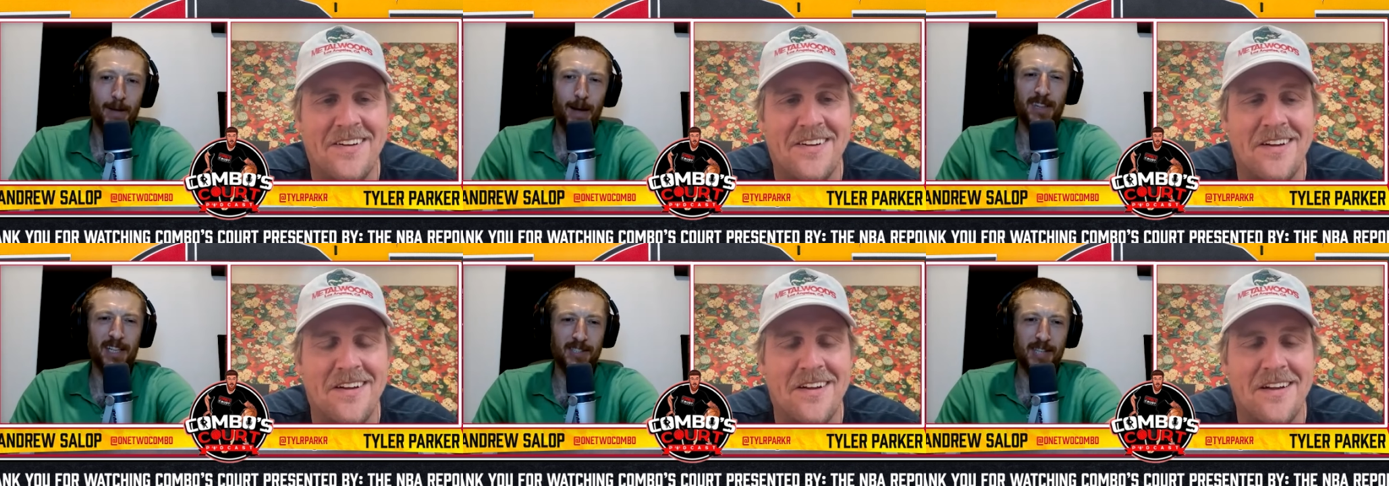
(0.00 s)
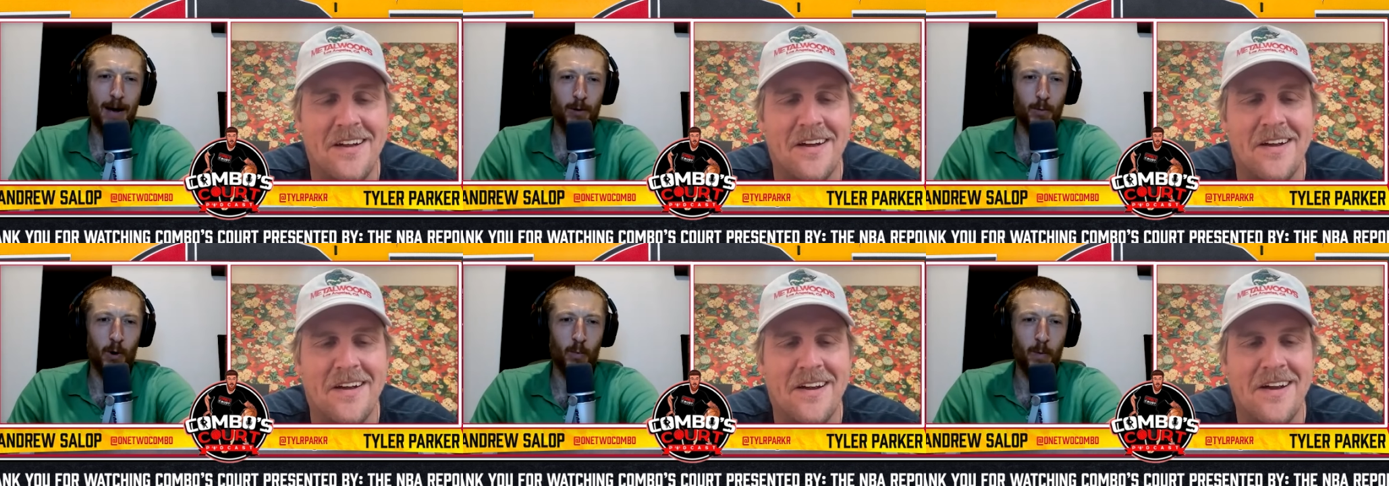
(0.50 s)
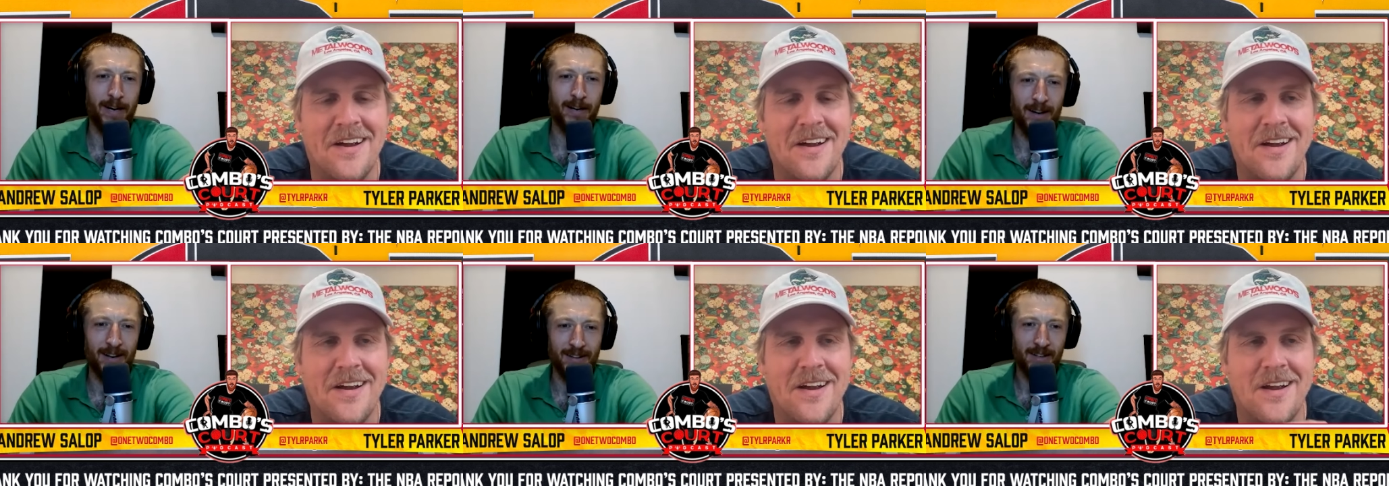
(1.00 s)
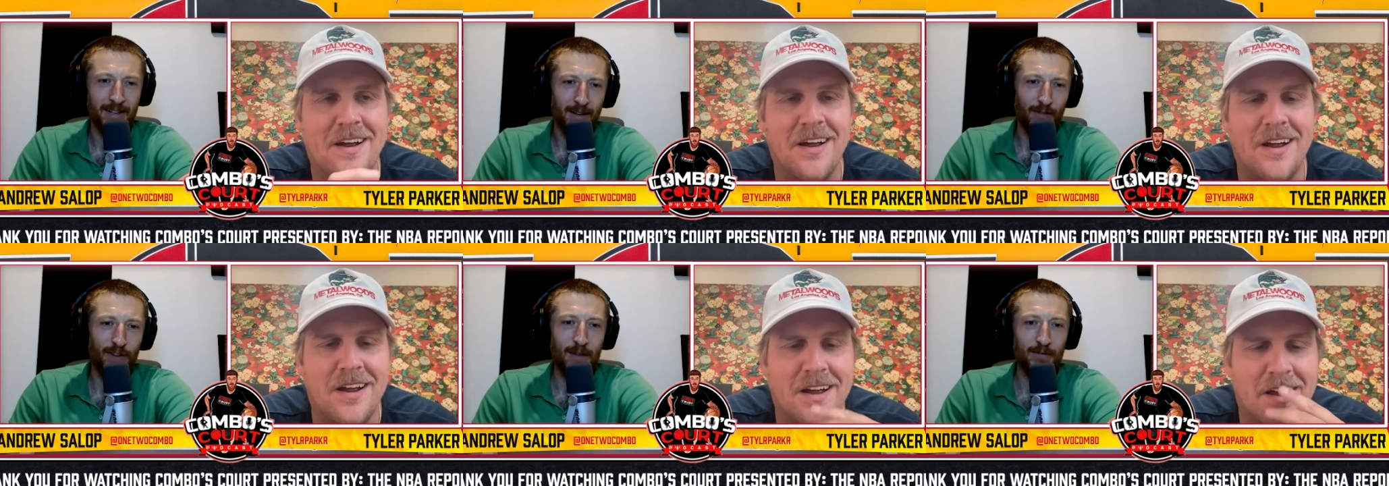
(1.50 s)
Speaker 1: Maybe this time we won't wait uh,
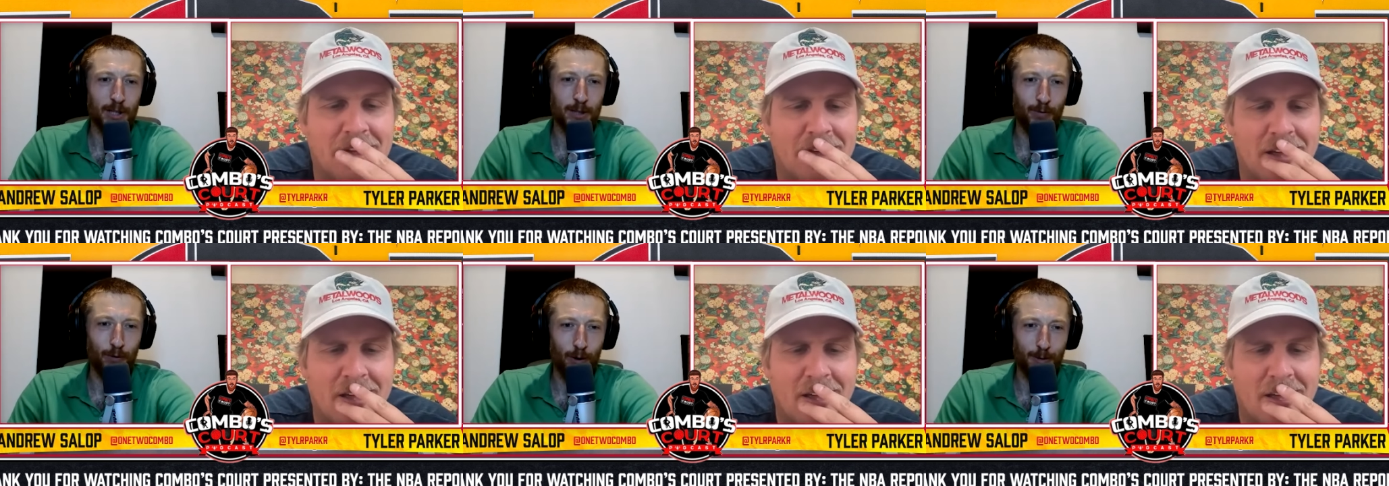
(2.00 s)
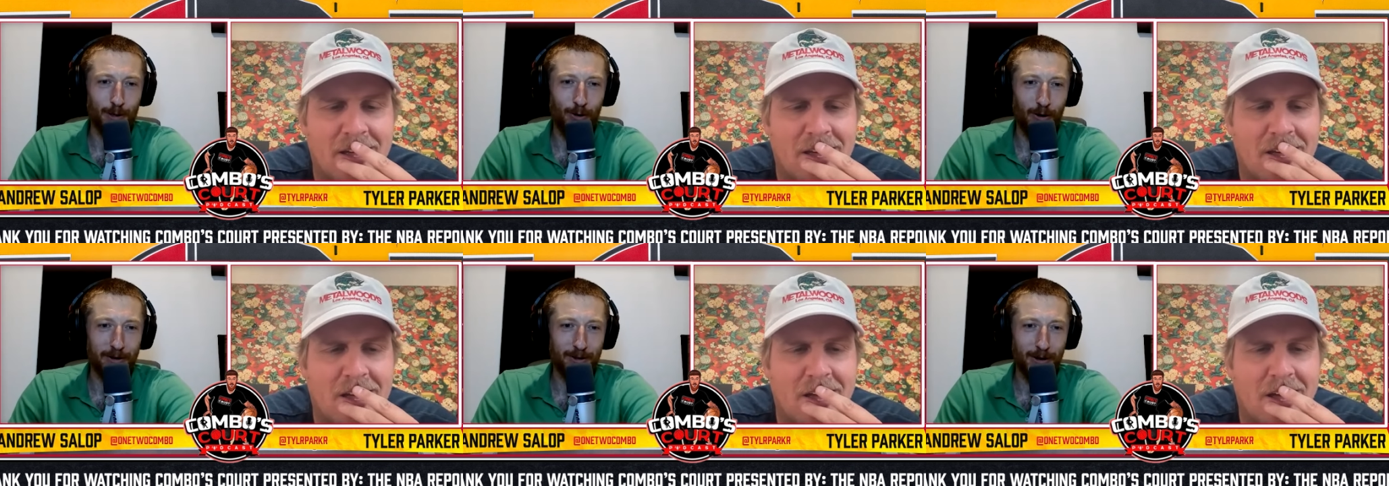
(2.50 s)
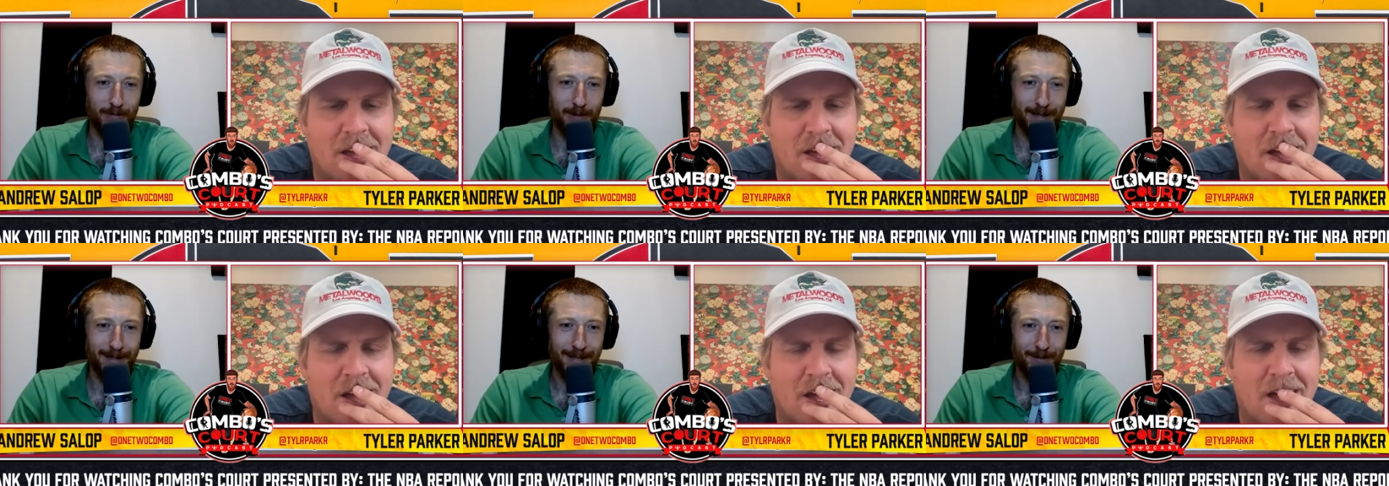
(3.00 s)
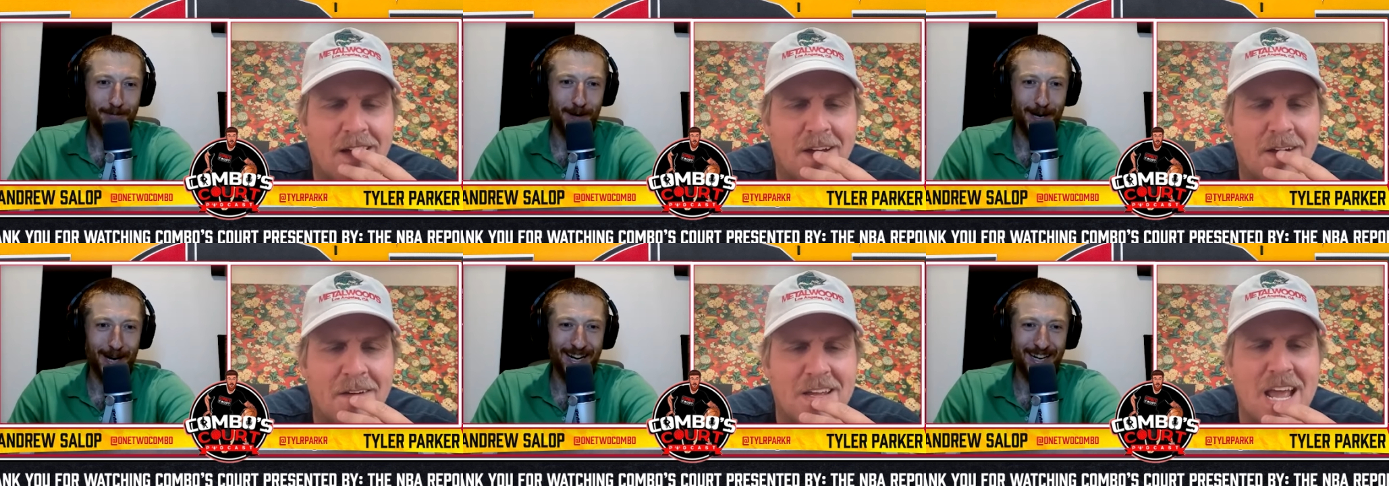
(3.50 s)
five years before we record. You know what I mean?
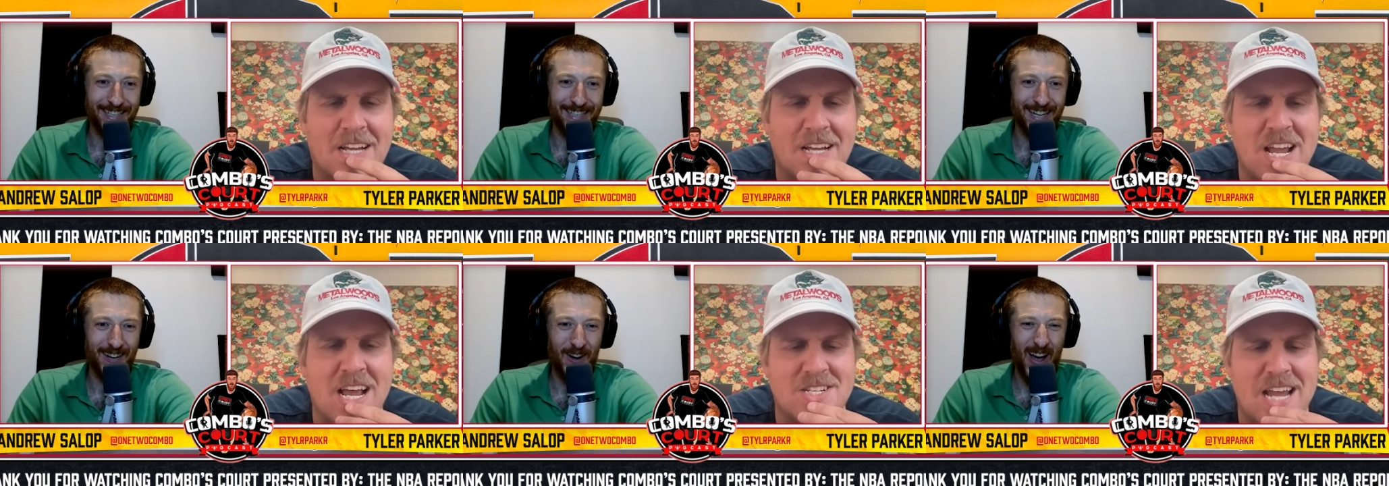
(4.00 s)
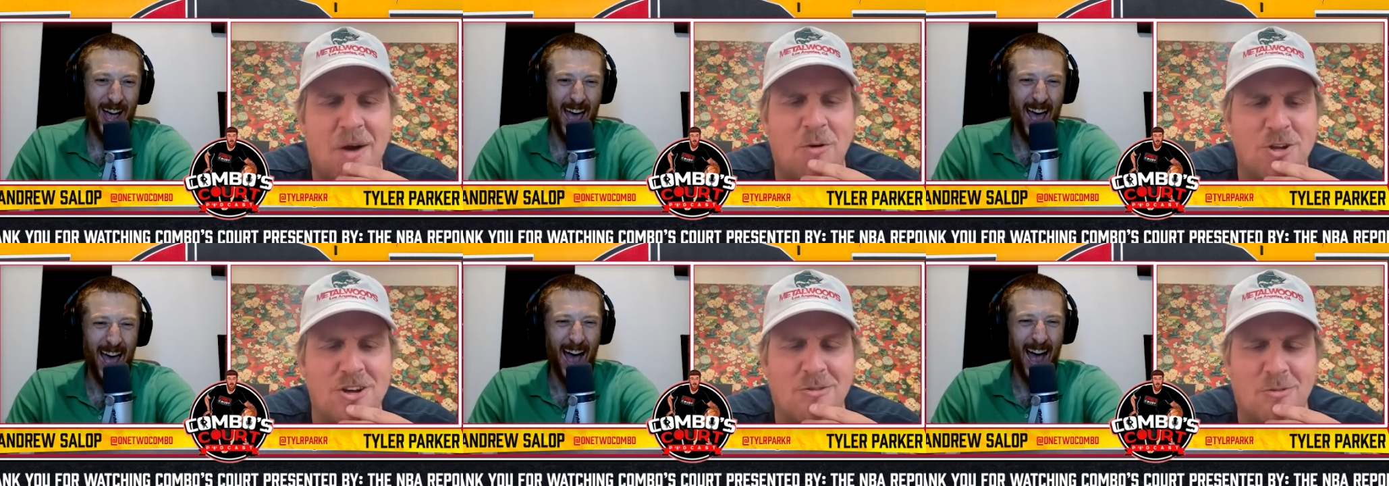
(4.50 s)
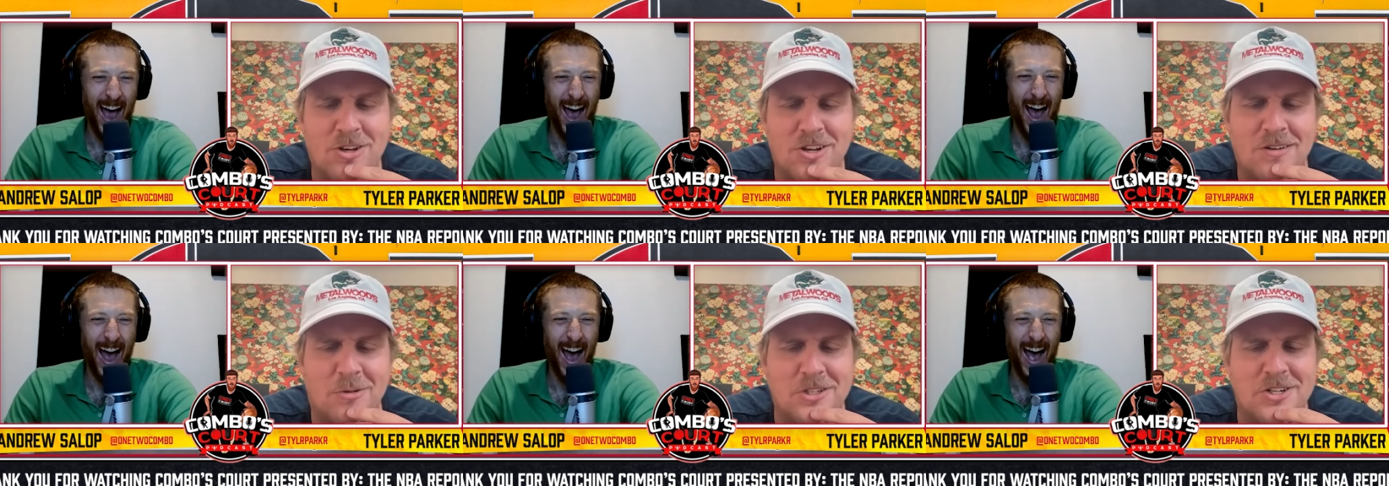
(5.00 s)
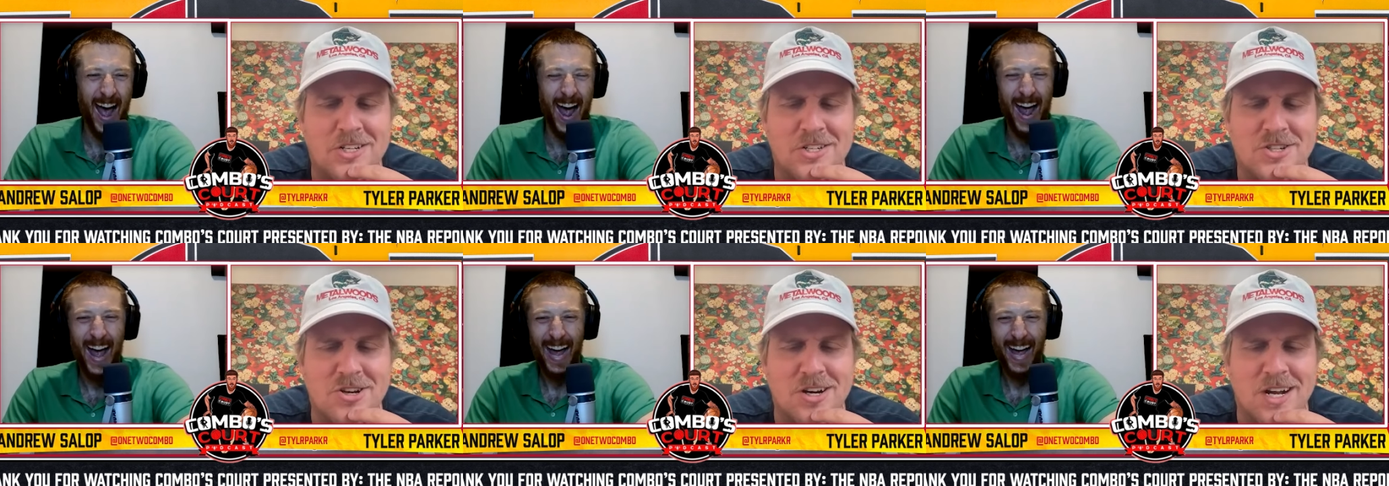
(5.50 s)
But uh, yes, yes, yeah, we'll do it. We'll do it. We'll do it
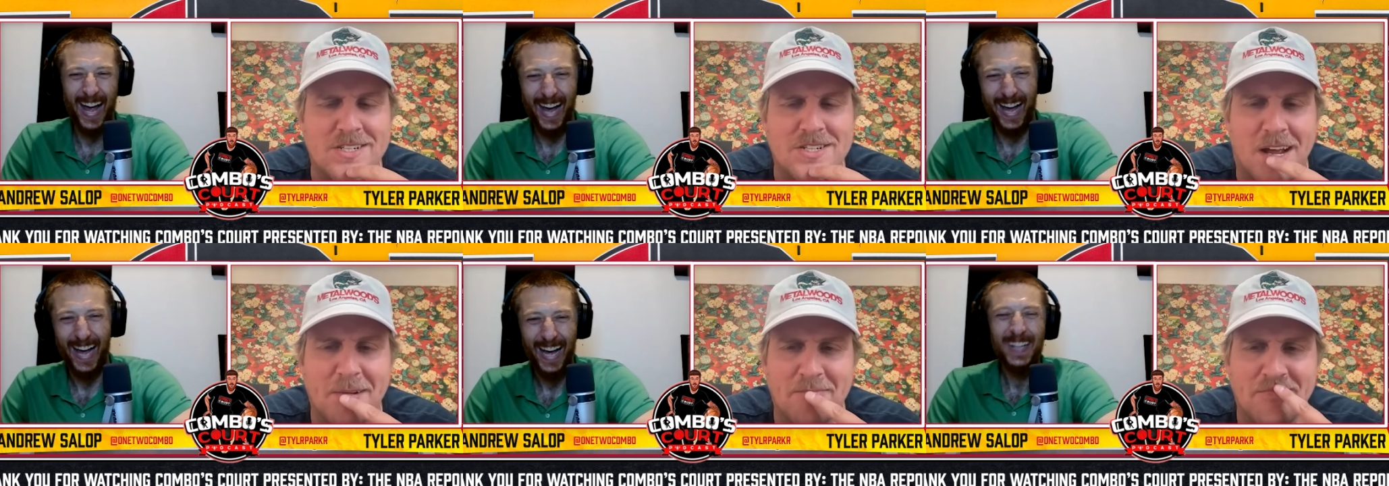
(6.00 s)
sooner
Speaker 2: next time.